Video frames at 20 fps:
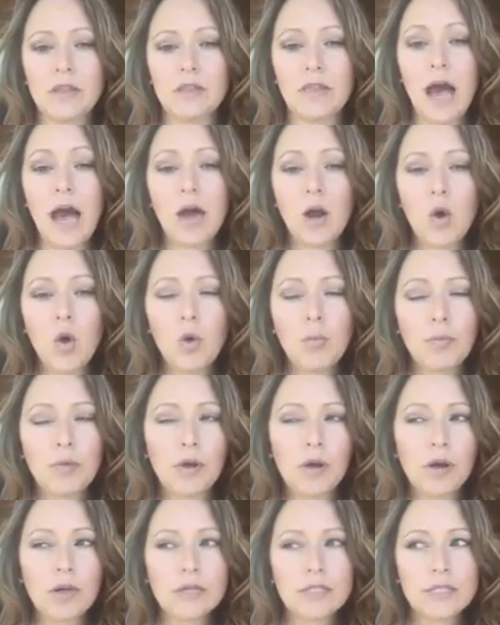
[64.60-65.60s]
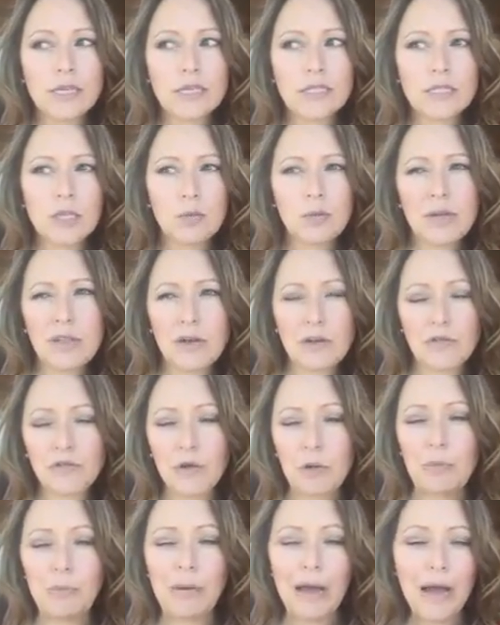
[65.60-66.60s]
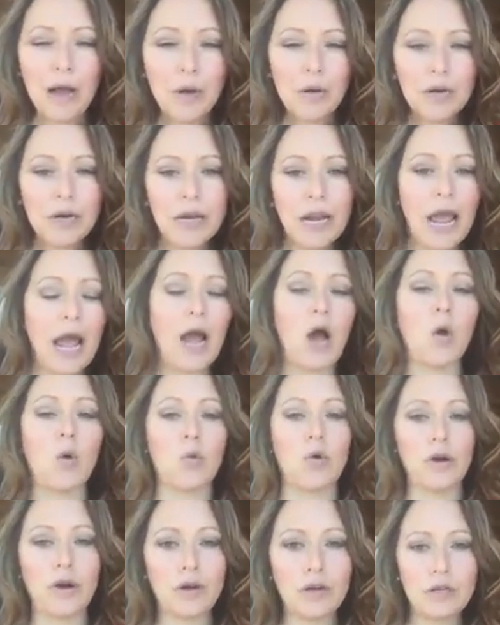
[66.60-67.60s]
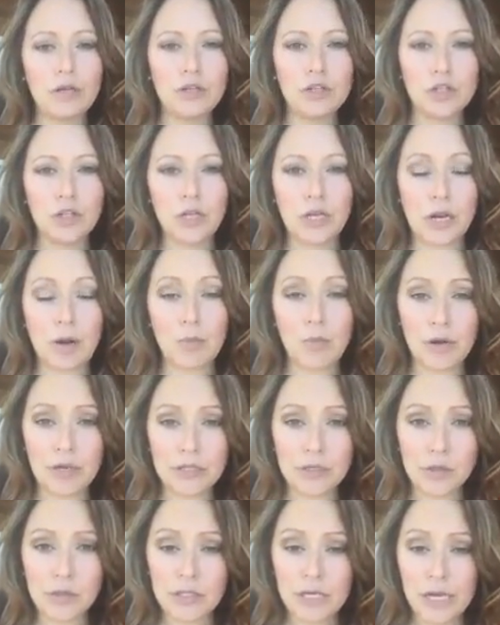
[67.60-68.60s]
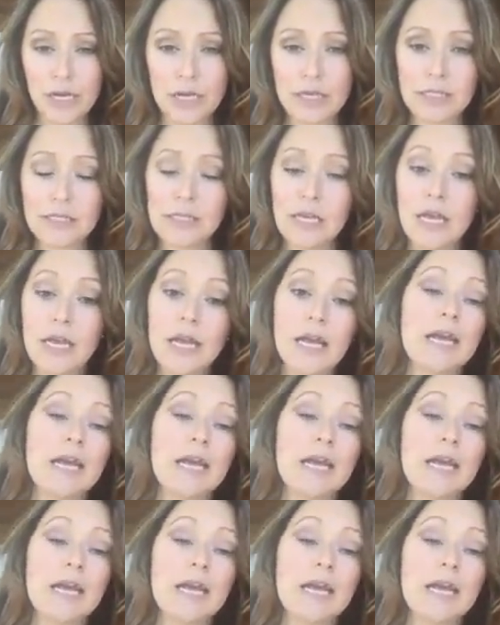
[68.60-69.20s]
that whole process, they'll be there for about an hour, usually an appraisal takes.